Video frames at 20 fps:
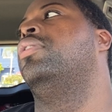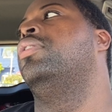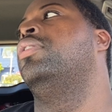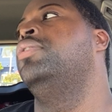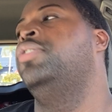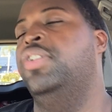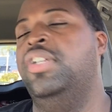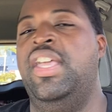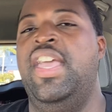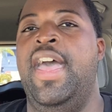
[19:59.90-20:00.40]

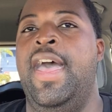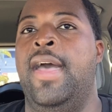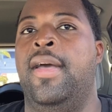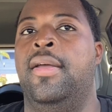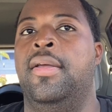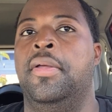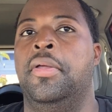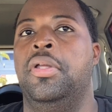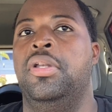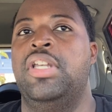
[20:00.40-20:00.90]
So yeah,
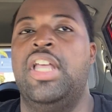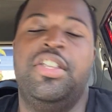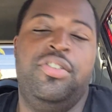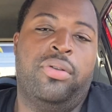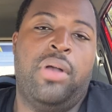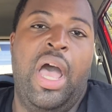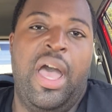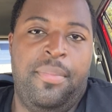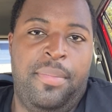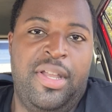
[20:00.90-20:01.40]
that's
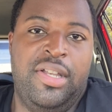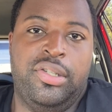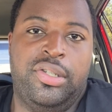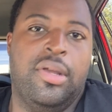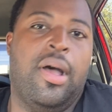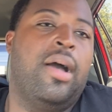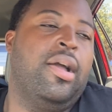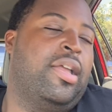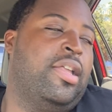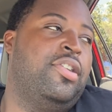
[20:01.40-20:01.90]
why I've been
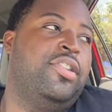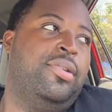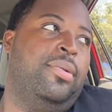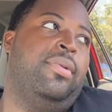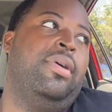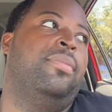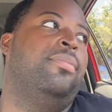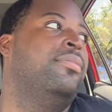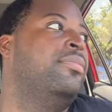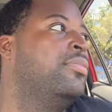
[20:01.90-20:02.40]
talking to him.